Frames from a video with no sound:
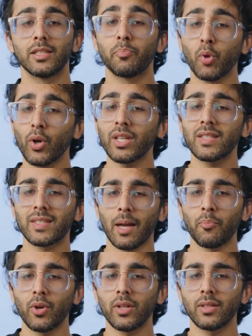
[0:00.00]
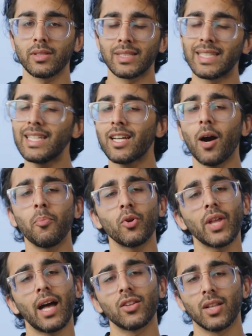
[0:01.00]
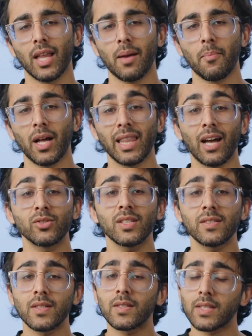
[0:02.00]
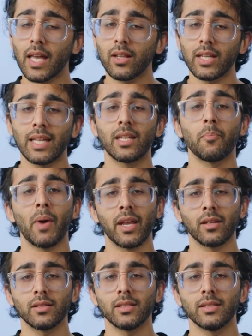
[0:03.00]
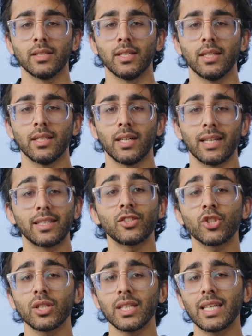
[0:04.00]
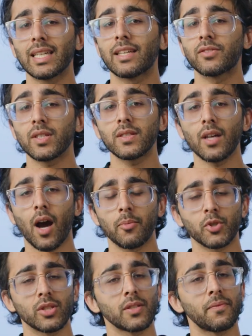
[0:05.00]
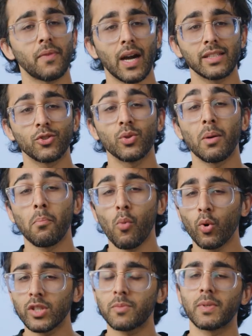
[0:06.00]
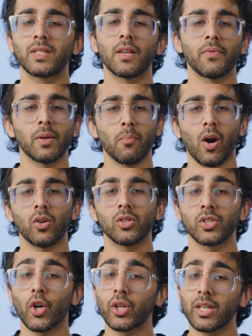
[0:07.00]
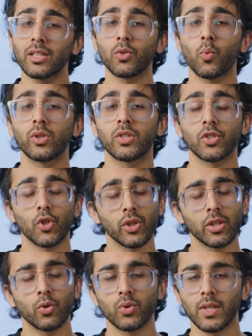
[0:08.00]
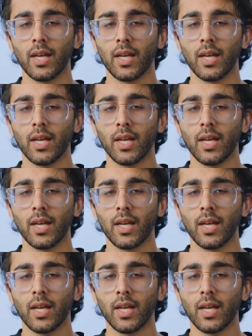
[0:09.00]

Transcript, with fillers: Deploying a separate, decoupled LLM allows us to scale it independently. Additionally, it gives us the option to fine-tune a more specific model targeted towards certain use